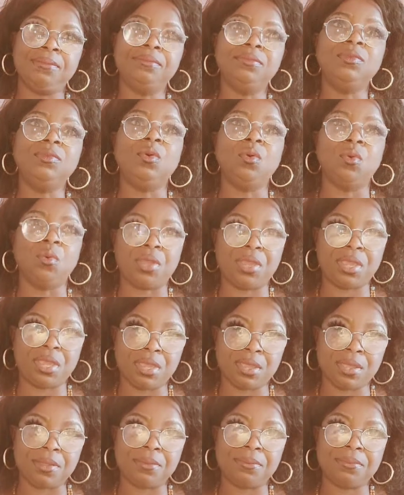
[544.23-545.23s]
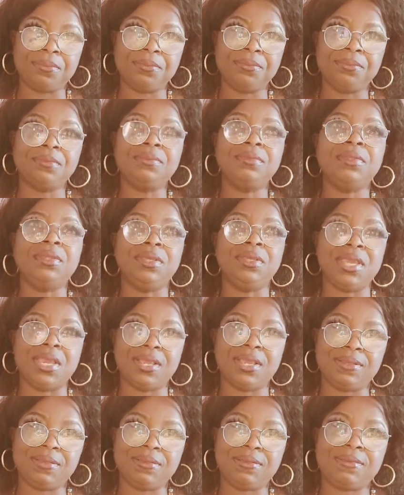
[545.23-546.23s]
Okay,
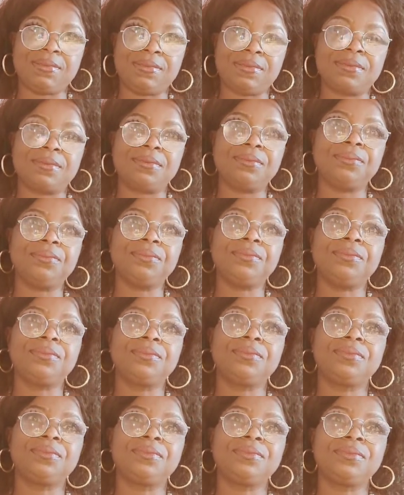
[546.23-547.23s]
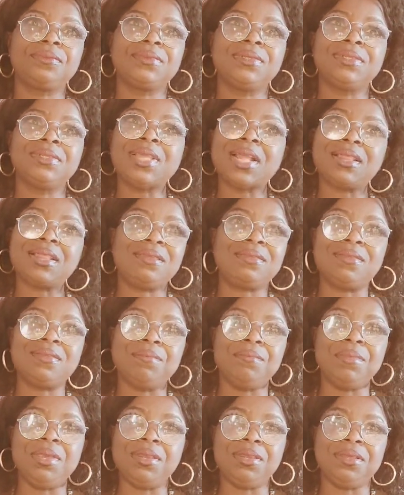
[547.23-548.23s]
yes. That is the
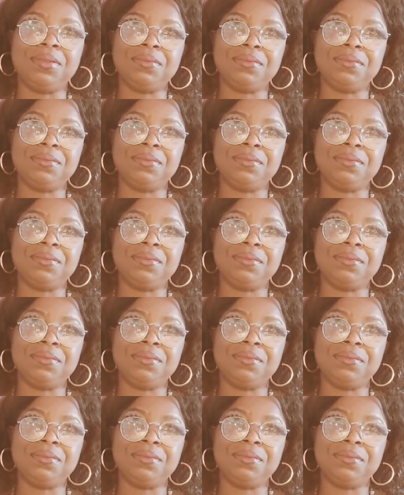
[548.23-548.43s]
meaning.